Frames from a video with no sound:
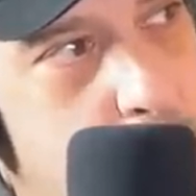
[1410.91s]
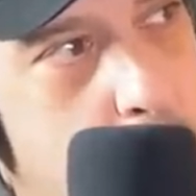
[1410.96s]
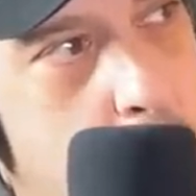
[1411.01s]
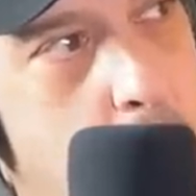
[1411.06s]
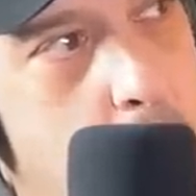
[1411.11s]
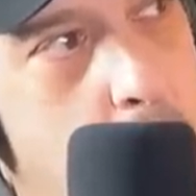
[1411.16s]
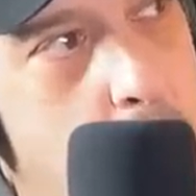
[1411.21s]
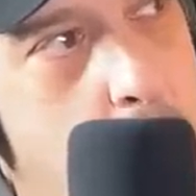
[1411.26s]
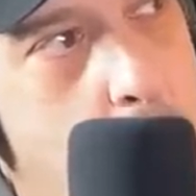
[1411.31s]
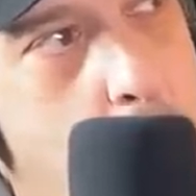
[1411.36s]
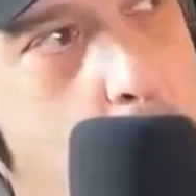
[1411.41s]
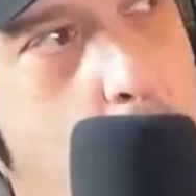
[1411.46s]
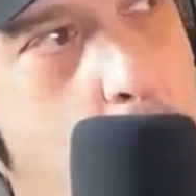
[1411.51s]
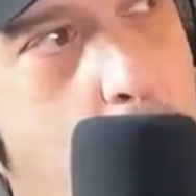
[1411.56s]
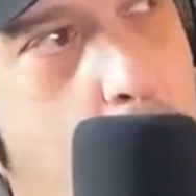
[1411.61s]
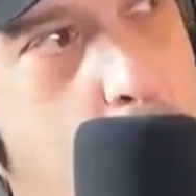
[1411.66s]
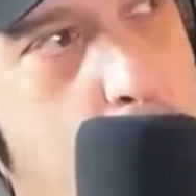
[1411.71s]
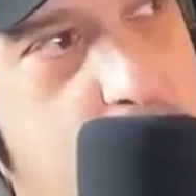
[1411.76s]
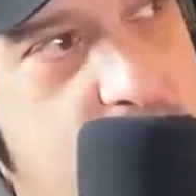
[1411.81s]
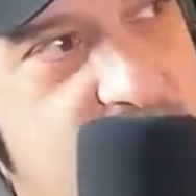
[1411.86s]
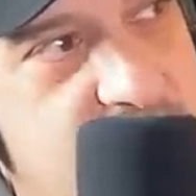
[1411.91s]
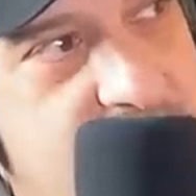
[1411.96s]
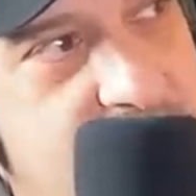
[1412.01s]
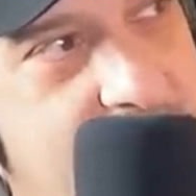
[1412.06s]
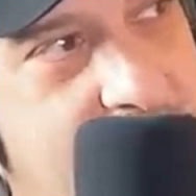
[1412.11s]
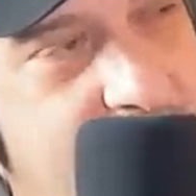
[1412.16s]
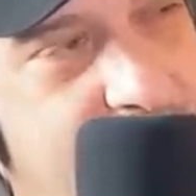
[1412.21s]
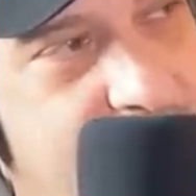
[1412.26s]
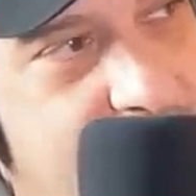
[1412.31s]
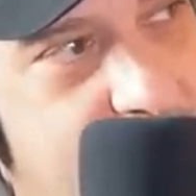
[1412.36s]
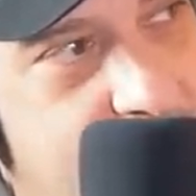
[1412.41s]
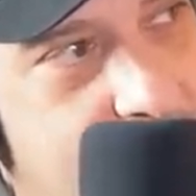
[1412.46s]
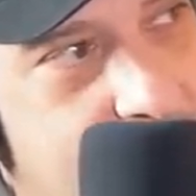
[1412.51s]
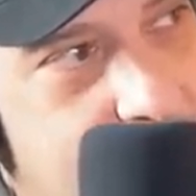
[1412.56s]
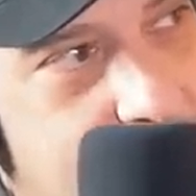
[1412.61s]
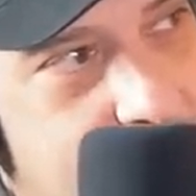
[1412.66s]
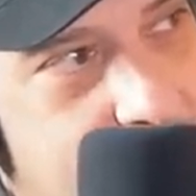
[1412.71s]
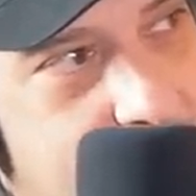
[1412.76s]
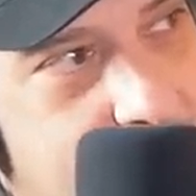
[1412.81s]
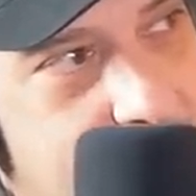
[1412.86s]
to go to war with
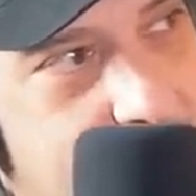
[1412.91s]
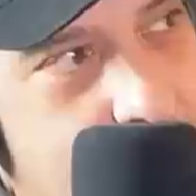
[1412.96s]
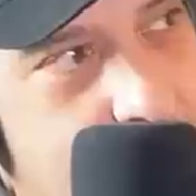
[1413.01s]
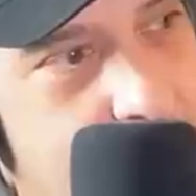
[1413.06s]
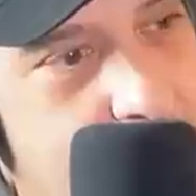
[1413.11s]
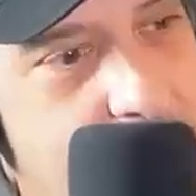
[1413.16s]
Stanfa. Yeah.